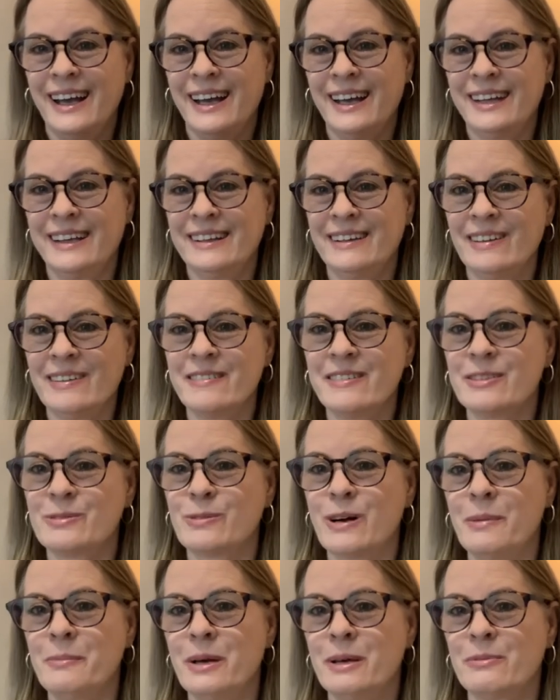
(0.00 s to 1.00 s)
and the only reason
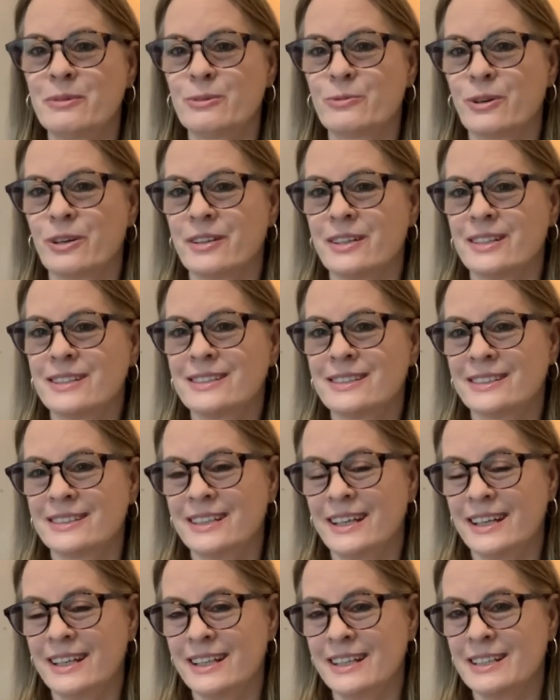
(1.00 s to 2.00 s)
why I'm able to wear this
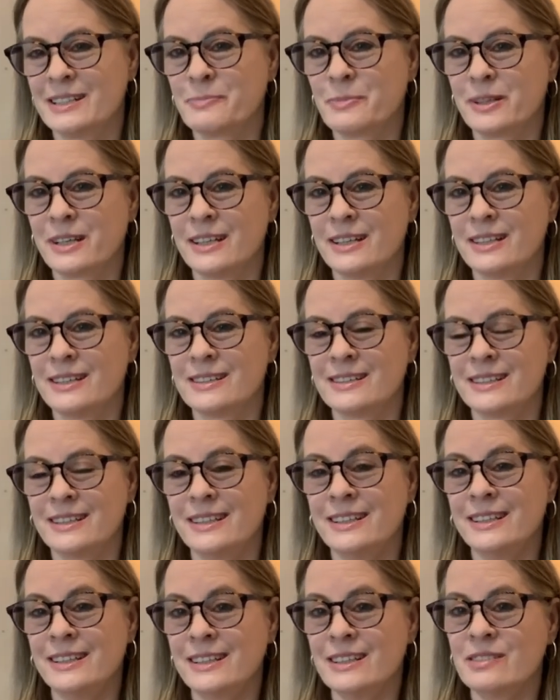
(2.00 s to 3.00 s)
today is because
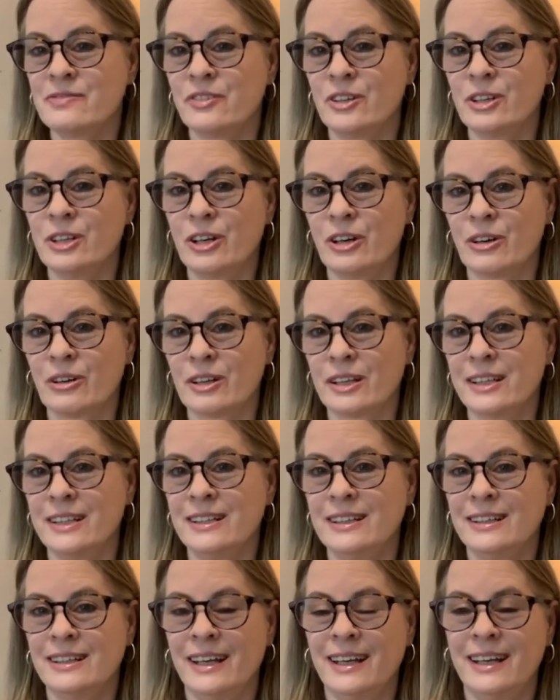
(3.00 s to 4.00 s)
it is very
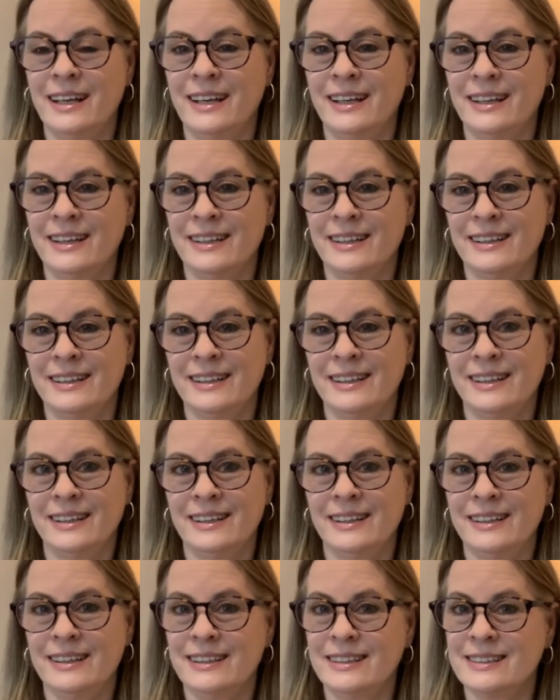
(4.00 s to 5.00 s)
early and
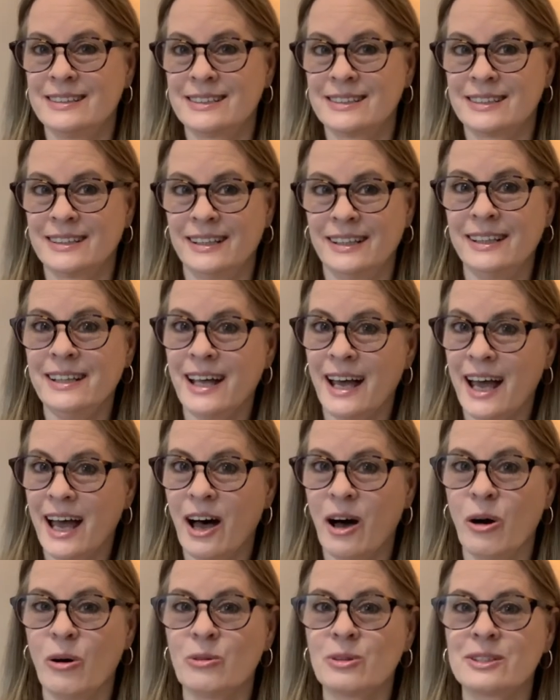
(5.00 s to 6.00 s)
it's in the
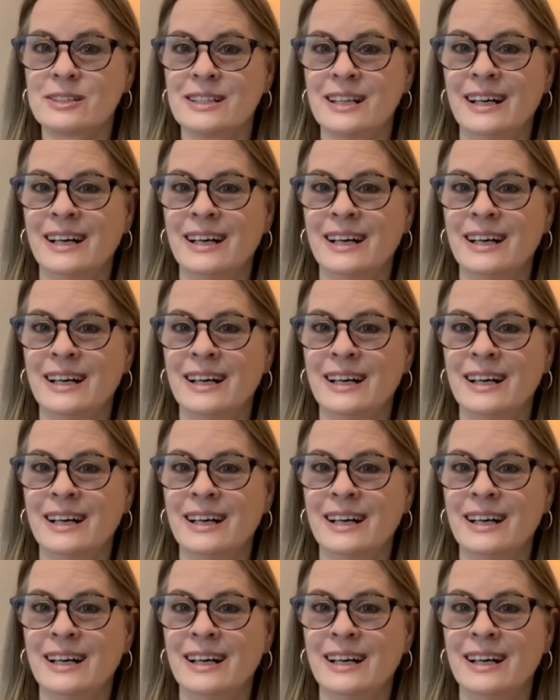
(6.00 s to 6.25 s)
house.